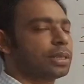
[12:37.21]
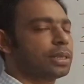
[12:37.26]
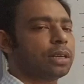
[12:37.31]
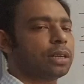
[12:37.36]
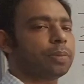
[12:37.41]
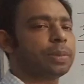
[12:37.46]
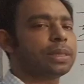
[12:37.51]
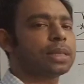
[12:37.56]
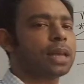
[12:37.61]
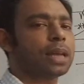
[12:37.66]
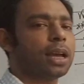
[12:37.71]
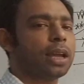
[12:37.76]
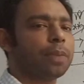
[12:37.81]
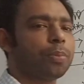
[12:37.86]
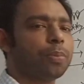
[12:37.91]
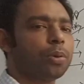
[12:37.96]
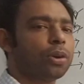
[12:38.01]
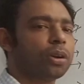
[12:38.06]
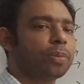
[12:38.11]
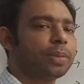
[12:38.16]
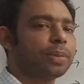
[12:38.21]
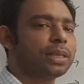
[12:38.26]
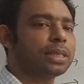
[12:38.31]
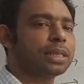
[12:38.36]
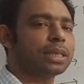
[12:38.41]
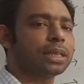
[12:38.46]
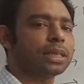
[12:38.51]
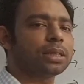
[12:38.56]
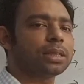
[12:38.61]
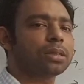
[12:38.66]
That means hypodermis
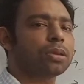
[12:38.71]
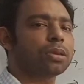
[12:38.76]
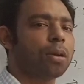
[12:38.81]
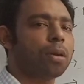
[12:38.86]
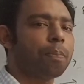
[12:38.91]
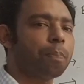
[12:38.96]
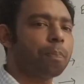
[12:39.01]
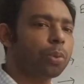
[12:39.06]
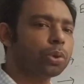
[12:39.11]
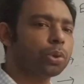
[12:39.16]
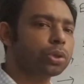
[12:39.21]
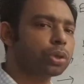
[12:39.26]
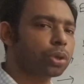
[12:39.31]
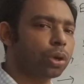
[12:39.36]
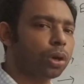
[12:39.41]
is composed